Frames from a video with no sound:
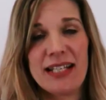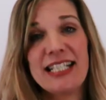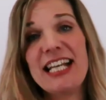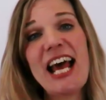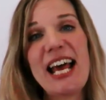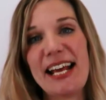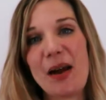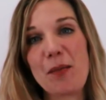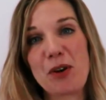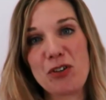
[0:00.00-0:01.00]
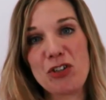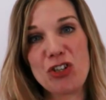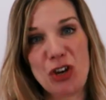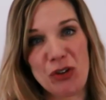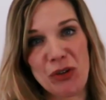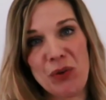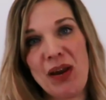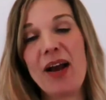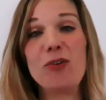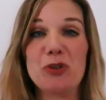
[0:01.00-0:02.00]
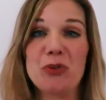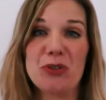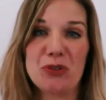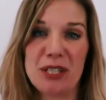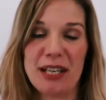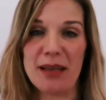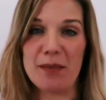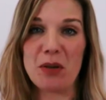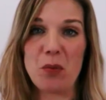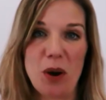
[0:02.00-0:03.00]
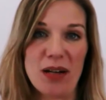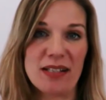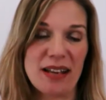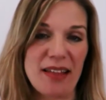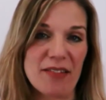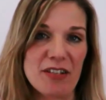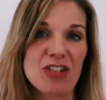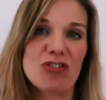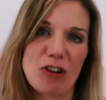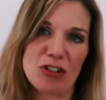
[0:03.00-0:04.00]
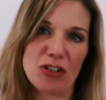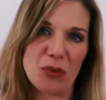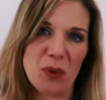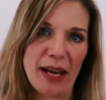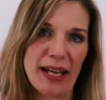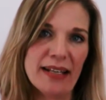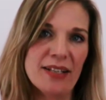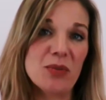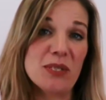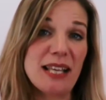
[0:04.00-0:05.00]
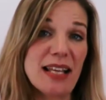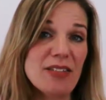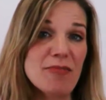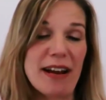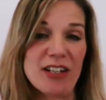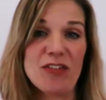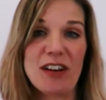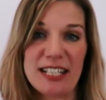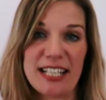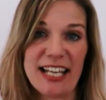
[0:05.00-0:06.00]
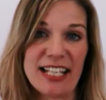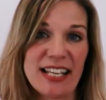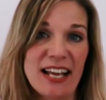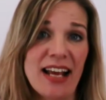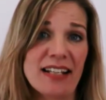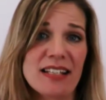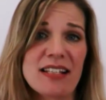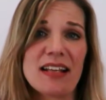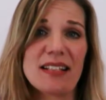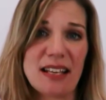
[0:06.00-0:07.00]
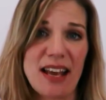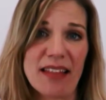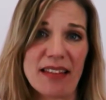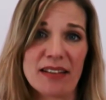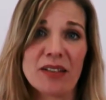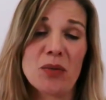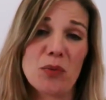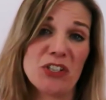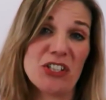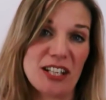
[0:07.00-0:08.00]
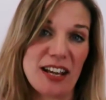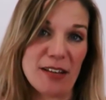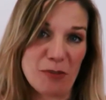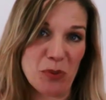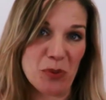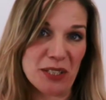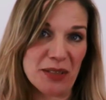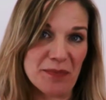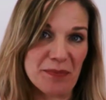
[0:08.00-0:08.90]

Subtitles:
Today, I'm going to show you how you and your team can work together in a structured way to assess a range of ideas and decide together which to take forward.